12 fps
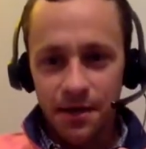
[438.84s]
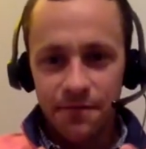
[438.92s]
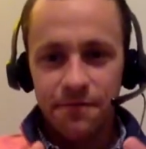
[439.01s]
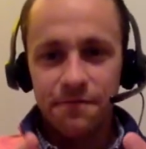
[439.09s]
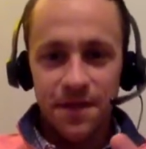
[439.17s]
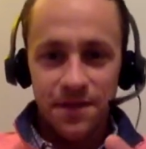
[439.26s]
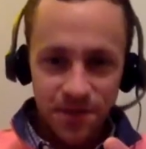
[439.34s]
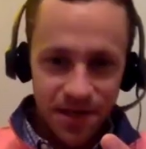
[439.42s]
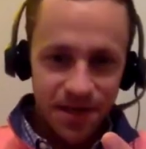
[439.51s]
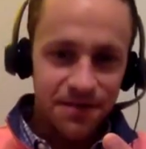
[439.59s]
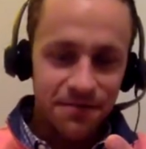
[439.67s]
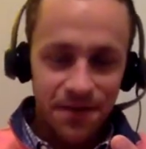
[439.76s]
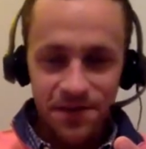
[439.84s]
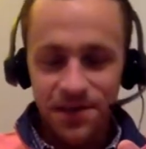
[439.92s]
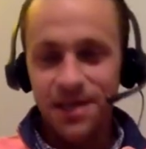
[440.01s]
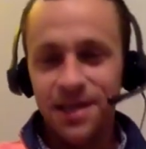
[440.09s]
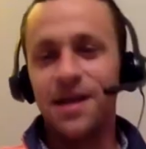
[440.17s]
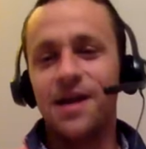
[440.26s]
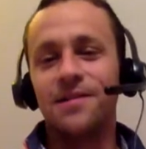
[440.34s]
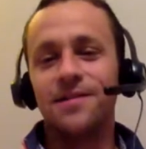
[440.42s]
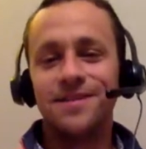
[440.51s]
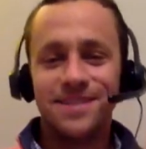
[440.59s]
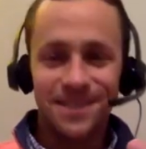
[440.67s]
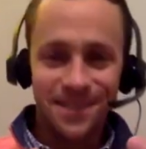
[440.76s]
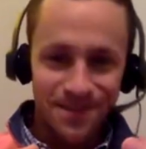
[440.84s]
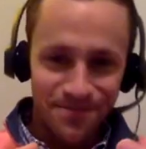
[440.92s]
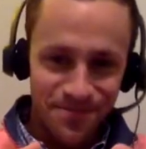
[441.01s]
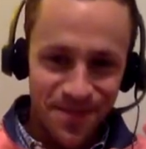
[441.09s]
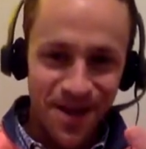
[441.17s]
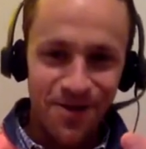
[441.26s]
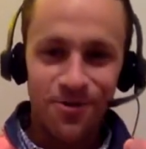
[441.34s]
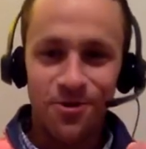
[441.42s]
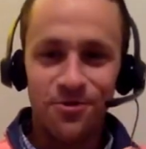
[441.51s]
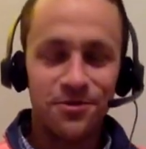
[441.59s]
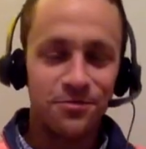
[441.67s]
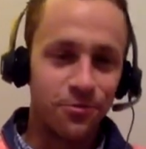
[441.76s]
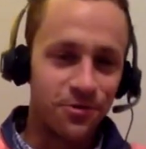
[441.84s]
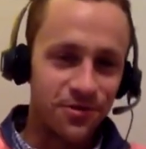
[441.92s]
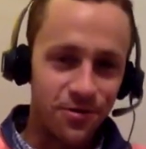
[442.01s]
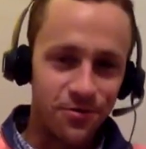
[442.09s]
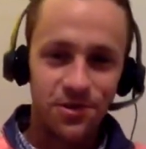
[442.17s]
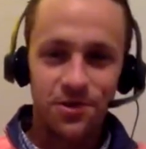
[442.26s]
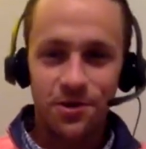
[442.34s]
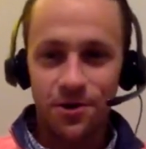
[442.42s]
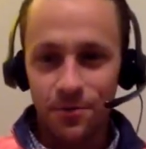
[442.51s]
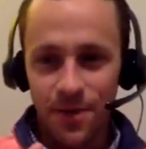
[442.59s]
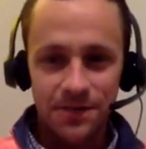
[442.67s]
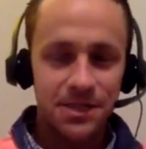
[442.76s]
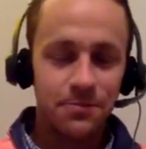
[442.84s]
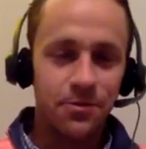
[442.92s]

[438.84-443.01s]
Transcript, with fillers: fencing. I did fencing in college. Um, now all the sports, O C R, basketball.